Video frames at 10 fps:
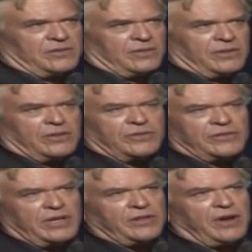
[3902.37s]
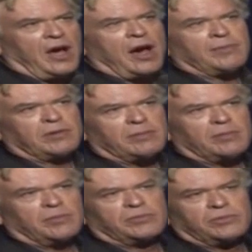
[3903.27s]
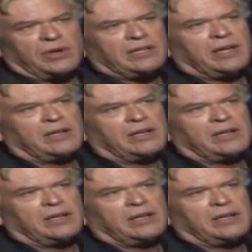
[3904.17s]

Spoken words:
see the optimum drinking